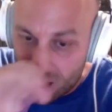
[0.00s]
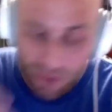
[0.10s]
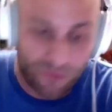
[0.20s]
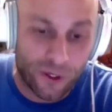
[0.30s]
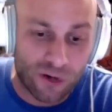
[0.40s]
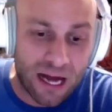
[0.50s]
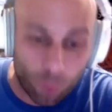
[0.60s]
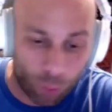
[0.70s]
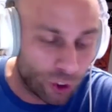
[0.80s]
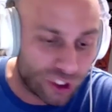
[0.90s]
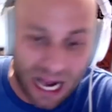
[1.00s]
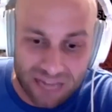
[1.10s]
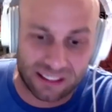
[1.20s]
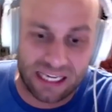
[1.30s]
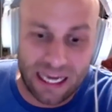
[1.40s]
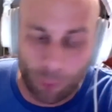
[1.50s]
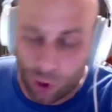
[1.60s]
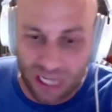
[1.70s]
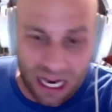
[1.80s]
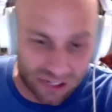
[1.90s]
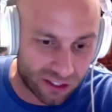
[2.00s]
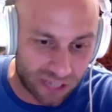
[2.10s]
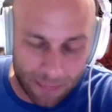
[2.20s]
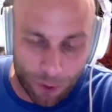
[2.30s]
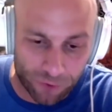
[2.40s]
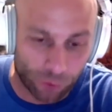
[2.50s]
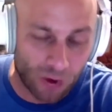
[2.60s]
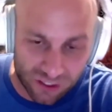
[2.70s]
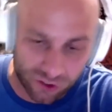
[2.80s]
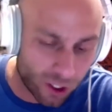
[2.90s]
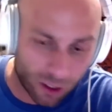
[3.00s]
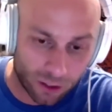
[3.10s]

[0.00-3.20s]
Figuring out which guys to keep, which guys to keep off the roster.